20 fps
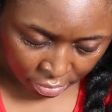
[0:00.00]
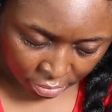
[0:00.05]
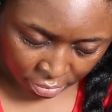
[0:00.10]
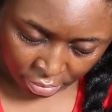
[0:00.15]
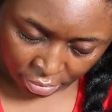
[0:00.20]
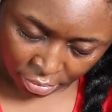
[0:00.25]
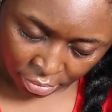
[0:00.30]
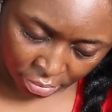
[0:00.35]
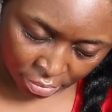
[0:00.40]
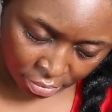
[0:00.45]

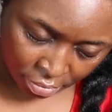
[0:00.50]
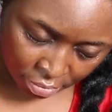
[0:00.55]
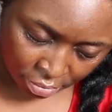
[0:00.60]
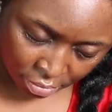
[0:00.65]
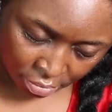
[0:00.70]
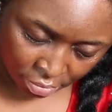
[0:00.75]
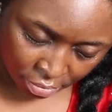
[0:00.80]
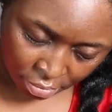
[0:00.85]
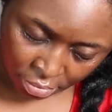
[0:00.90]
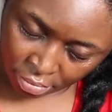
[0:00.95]
apply
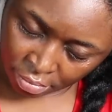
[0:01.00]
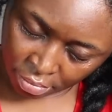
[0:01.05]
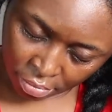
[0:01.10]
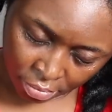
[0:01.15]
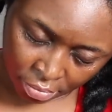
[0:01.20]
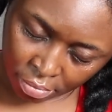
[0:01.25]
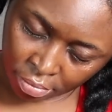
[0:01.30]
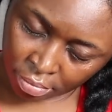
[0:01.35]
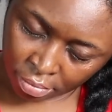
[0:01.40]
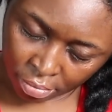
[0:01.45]
this
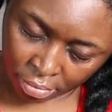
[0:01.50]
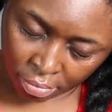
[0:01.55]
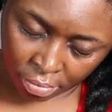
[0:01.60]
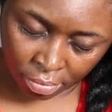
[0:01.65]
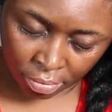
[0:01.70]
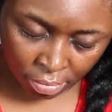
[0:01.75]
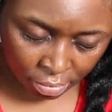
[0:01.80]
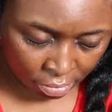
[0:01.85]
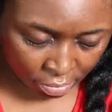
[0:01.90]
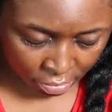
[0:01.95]
oil
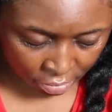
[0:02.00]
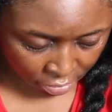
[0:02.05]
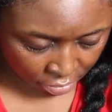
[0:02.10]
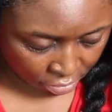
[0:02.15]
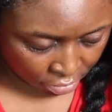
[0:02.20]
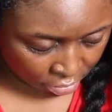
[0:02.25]
sparingly.